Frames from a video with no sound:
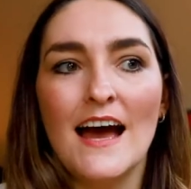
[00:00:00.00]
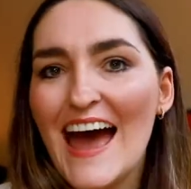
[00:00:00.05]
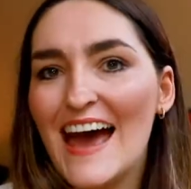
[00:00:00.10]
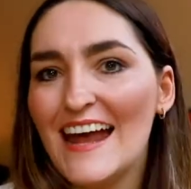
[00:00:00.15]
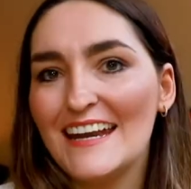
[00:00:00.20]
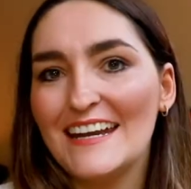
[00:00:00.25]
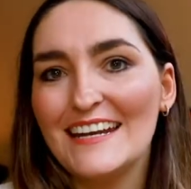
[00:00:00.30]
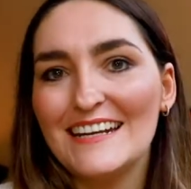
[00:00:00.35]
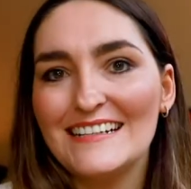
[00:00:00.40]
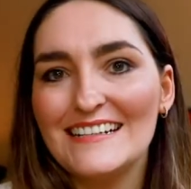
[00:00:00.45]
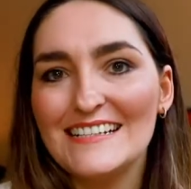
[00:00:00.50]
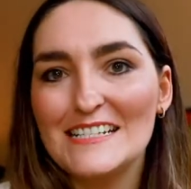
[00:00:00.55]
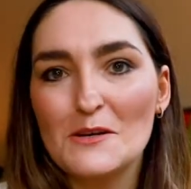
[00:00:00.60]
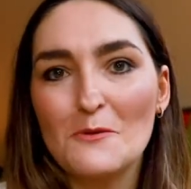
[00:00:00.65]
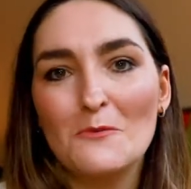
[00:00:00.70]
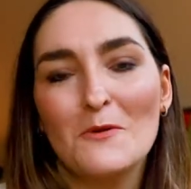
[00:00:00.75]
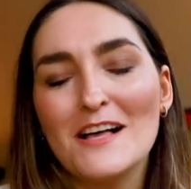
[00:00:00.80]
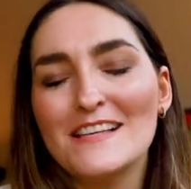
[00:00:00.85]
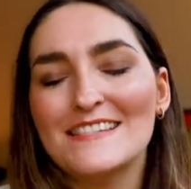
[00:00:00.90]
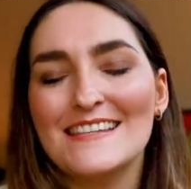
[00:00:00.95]
And
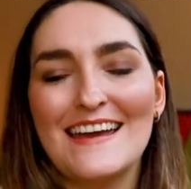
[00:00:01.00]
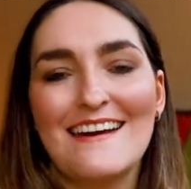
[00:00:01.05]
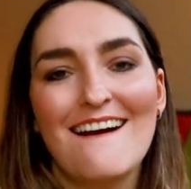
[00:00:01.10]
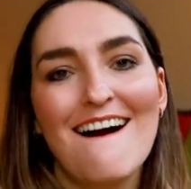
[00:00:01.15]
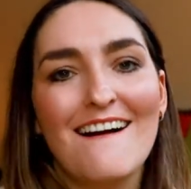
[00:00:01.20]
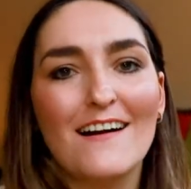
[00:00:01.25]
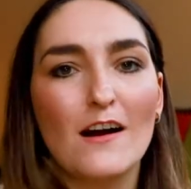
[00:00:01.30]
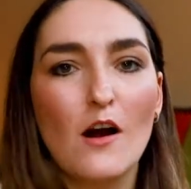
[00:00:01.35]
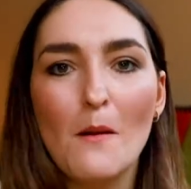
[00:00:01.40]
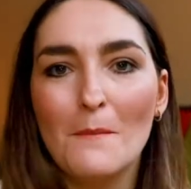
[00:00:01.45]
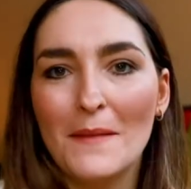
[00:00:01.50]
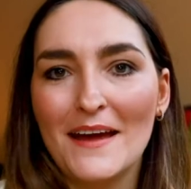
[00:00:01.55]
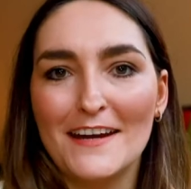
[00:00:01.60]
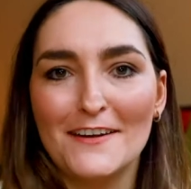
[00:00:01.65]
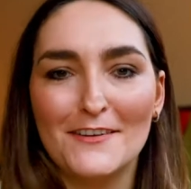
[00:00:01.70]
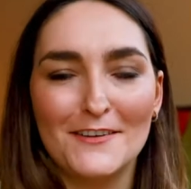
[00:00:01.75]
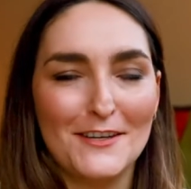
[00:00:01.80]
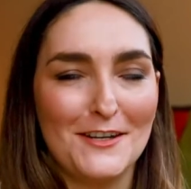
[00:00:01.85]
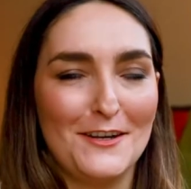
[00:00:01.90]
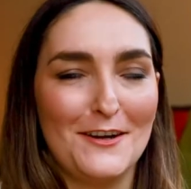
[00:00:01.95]
whilst I can't
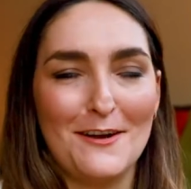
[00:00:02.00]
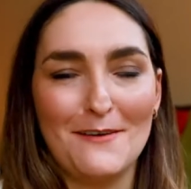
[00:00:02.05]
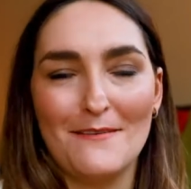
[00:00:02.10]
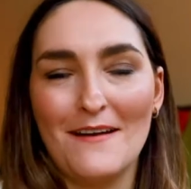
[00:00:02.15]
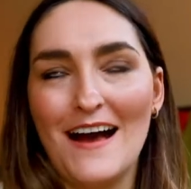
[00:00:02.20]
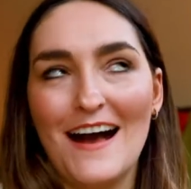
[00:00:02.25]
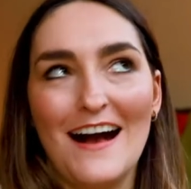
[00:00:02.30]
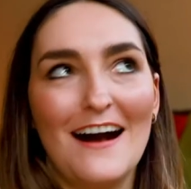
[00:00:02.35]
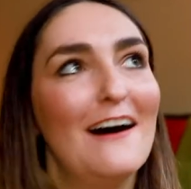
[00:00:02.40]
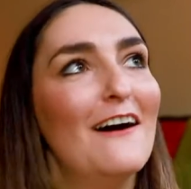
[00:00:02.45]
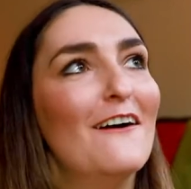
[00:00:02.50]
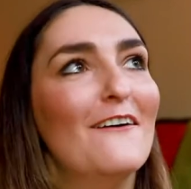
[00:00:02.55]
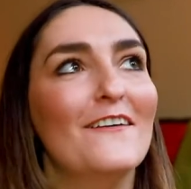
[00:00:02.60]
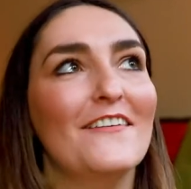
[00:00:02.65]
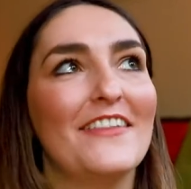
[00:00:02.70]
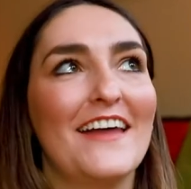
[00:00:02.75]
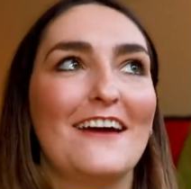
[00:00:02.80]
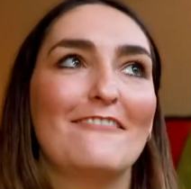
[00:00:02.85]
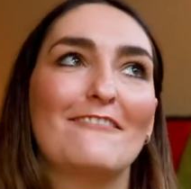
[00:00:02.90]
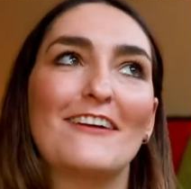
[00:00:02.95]
comment on, you know,
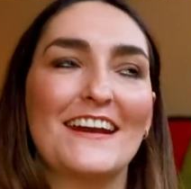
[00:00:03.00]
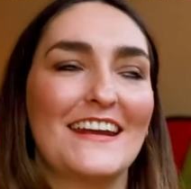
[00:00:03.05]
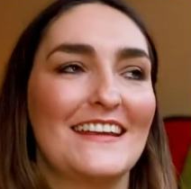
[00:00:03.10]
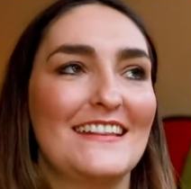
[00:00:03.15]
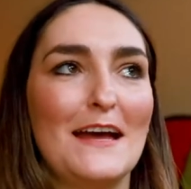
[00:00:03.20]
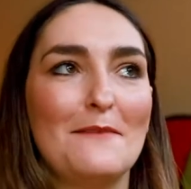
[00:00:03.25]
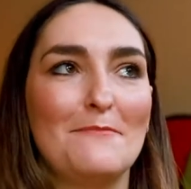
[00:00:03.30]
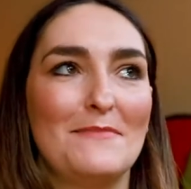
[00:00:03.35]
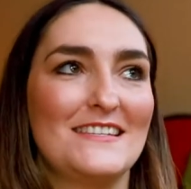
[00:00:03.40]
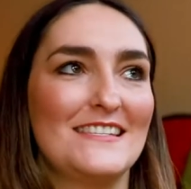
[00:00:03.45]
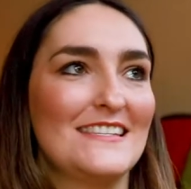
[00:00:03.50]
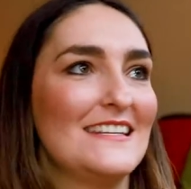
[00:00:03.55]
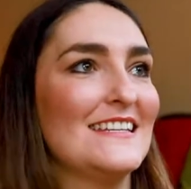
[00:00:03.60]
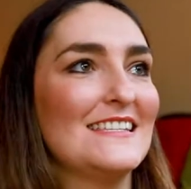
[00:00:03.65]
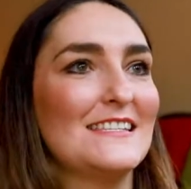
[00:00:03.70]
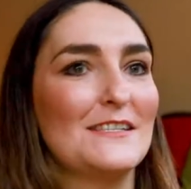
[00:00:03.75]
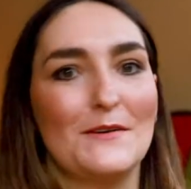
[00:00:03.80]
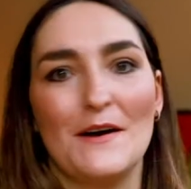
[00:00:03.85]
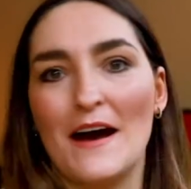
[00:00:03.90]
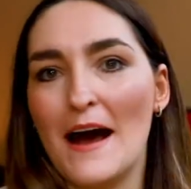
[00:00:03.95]
how they're running their
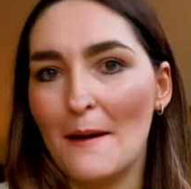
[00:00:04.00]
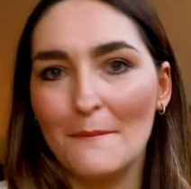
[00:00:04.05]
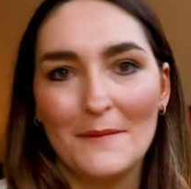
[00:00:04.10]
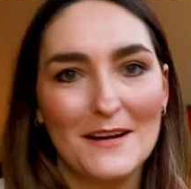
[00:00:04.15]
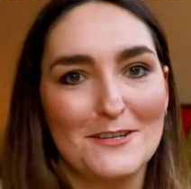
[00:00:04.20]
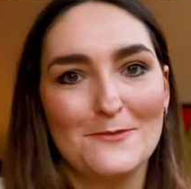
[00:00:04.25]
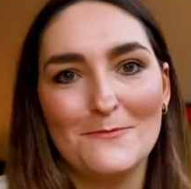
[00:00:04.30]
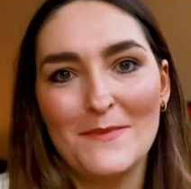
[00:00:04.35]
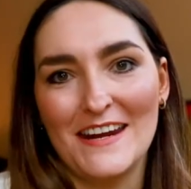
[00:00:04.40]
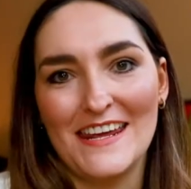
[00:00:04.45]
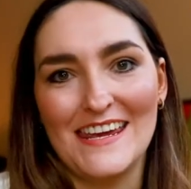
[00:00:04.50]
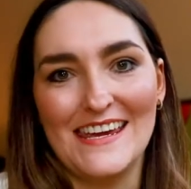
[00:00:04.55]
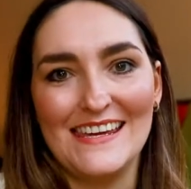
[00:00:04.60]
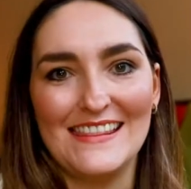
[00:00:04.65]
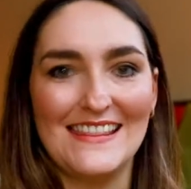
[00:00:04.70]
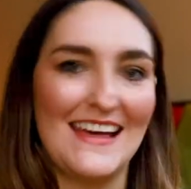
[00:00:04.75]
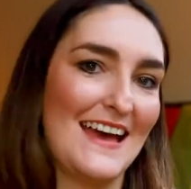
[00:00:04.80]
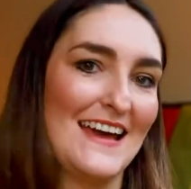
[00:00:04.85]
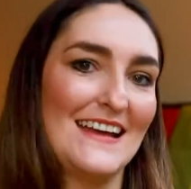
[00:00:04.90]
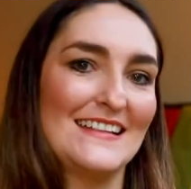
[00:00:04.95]
business or how much money
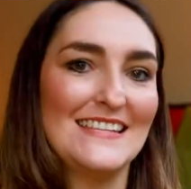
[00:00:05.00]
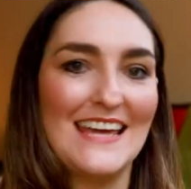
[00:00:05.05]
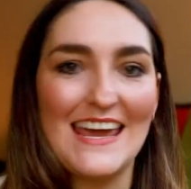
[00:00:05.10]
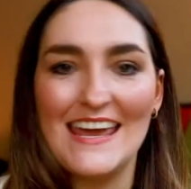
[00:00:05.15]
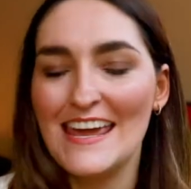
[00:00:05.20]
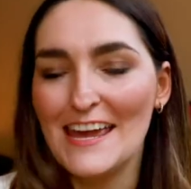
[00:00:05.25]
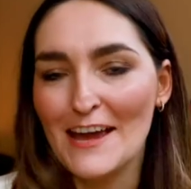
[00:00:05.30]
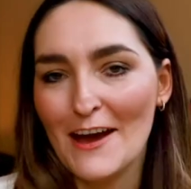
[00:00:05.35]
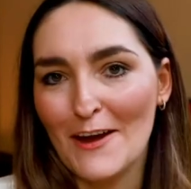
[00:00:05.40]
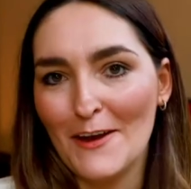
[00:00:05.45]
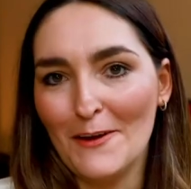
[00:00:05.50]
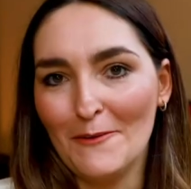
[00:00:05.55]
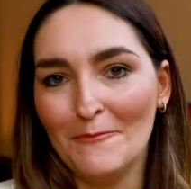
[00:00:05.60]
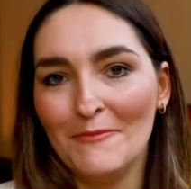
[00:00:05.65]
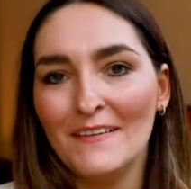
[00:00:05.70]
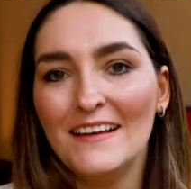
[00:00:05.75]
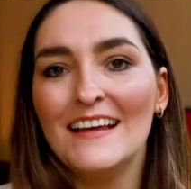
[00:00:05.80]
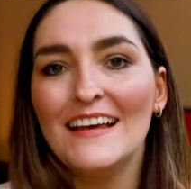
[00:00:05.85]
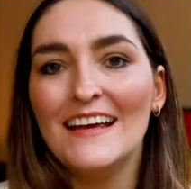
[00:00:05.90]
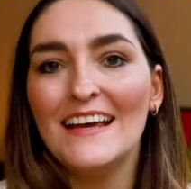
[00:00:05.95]
they're taking
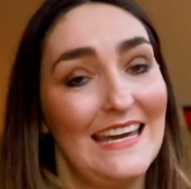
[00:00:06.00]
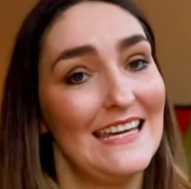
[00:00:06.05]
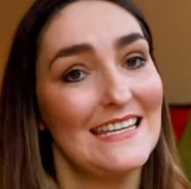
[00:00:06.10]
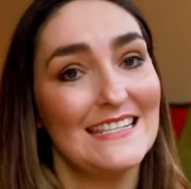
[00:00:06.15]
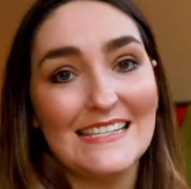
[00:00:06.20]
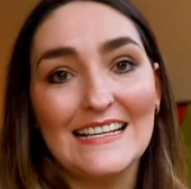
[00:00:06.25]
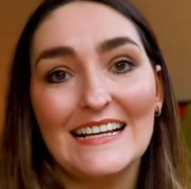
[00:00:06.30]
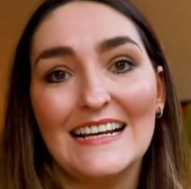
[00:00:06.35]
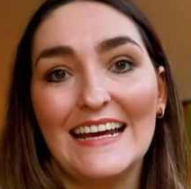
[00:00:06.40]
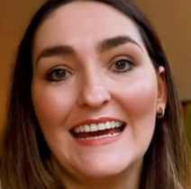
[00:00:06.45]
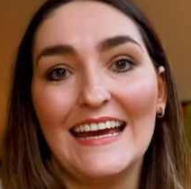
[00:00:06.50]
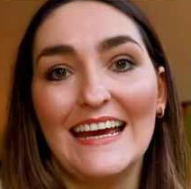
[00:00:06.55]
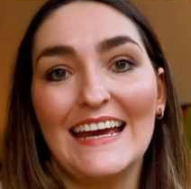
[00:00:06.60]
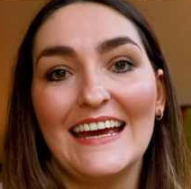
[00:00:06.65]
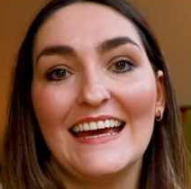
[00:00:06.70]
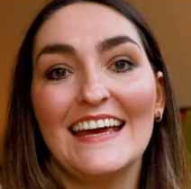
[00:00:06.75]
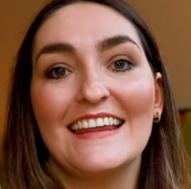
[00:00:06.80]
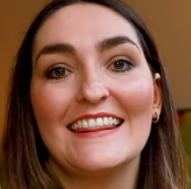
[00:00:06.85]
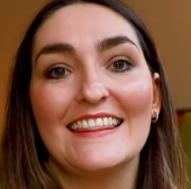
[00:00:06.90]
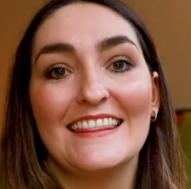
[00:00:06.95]
home, it is
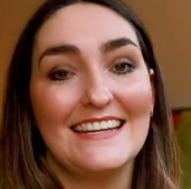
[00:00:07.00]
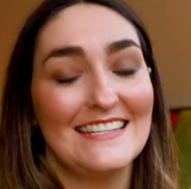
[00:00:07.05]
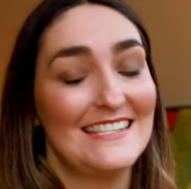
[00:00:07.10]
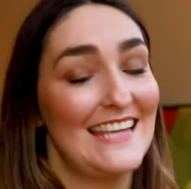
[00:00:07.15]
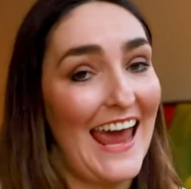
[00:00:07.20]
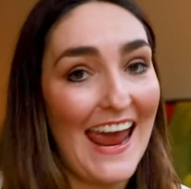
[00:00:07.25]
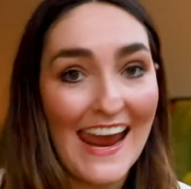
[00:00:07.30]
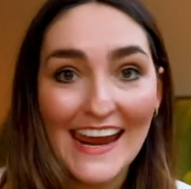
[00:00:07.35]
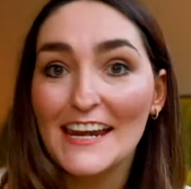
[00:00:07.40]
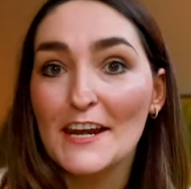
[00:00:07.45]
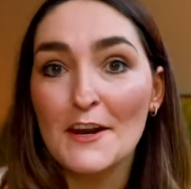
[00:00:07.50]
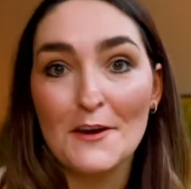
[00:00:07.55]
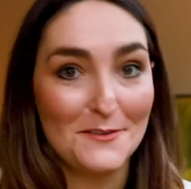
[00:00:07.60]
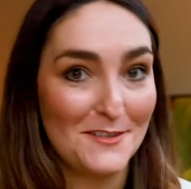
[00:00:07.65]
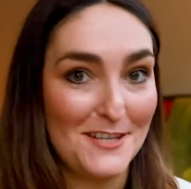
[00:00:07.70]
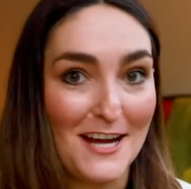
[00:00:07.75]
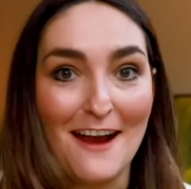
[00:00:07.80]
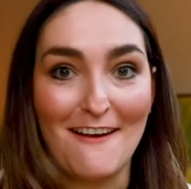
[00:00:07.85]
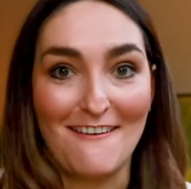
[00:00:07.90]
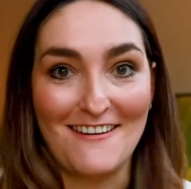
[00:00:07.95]
clear this ain't no
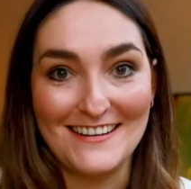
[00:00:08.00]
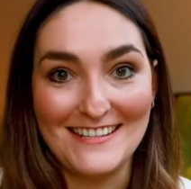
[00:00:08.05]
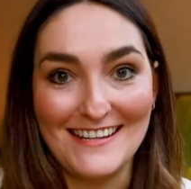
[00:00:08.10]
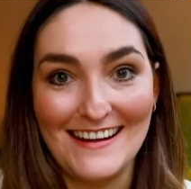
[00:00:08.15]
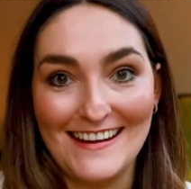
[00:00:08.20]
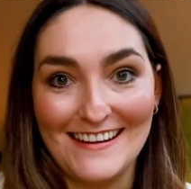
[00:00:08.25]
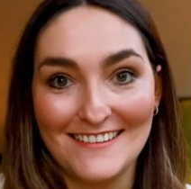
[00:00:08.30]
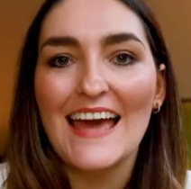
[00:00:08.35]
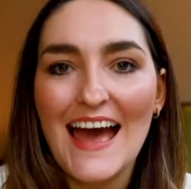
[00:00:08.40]
charity.